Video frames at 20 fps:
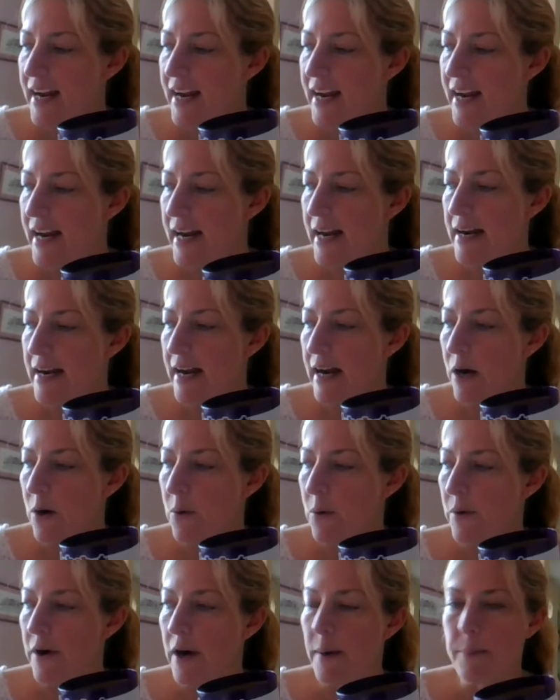and
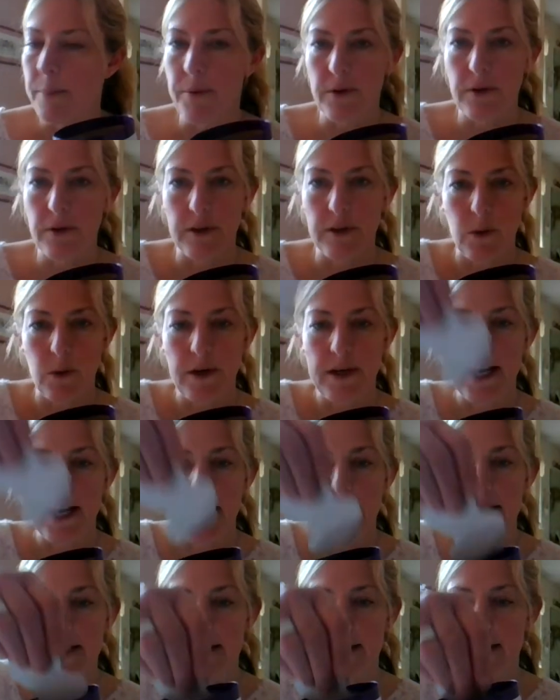our upper and
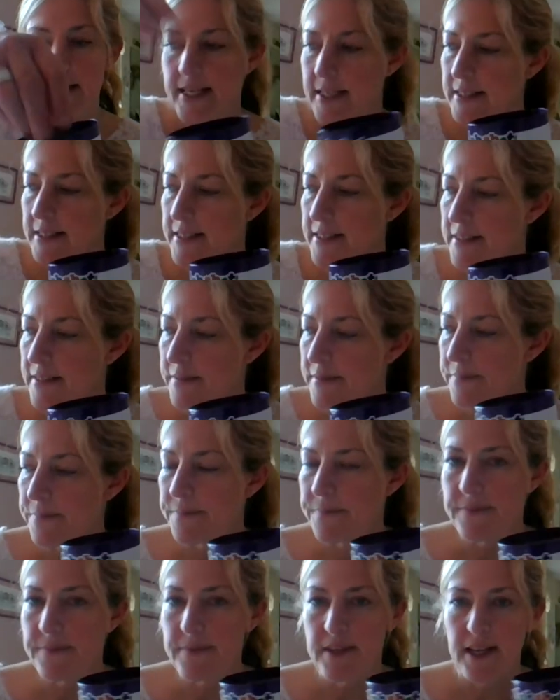lowercase z's
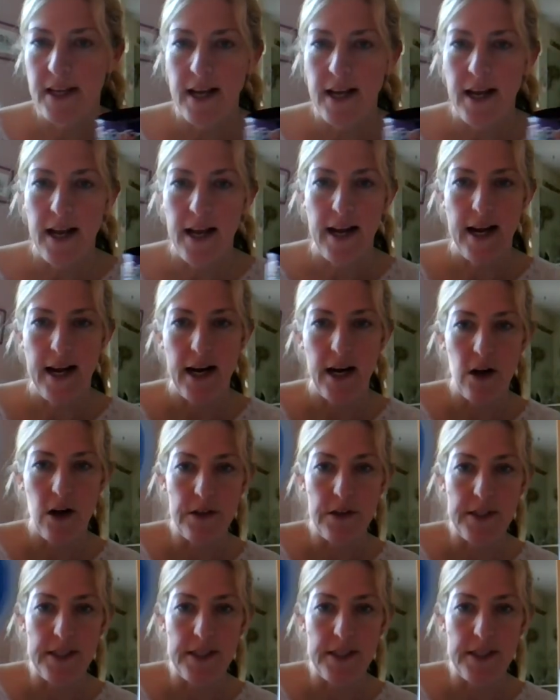and our